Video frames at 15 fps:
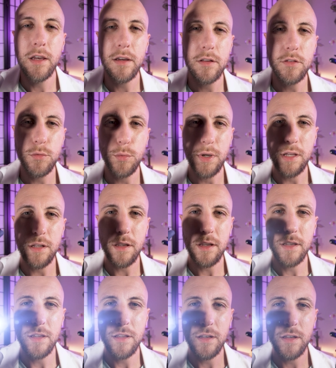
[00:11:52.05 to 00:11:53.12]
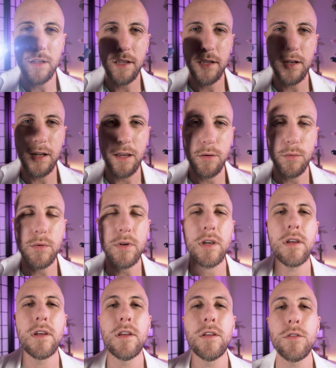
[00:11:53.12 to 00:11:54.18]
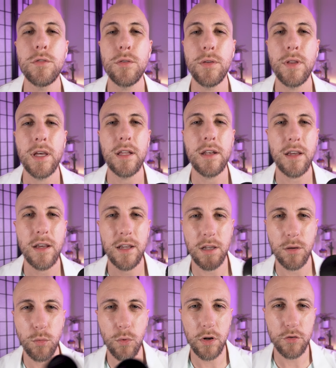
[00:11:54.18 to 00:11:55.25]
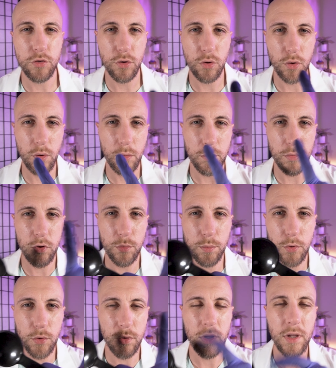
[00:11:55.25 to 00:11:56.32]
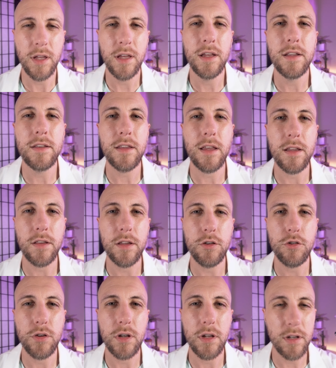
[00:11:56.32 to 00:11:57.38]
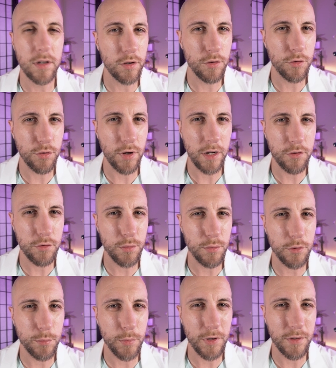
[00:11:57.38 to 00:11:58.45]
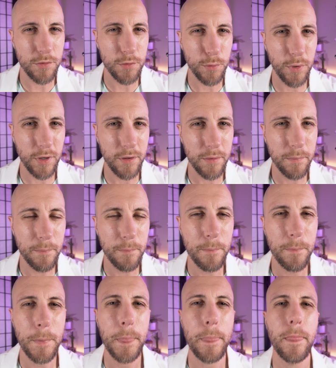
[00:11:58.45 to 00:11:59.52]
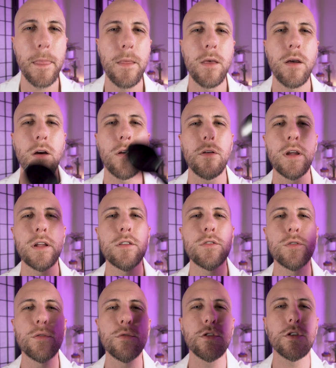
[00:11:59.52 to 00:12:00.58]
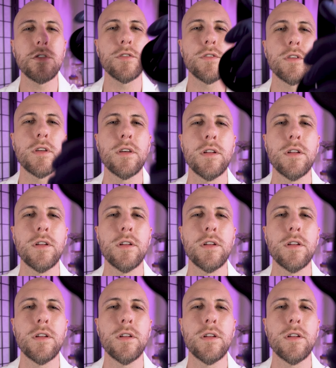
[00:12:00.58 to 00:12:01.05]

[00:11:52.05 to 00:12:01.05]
and swing it in and out so that I can watch your pupil dilation and contraction response, okay? Alright, so just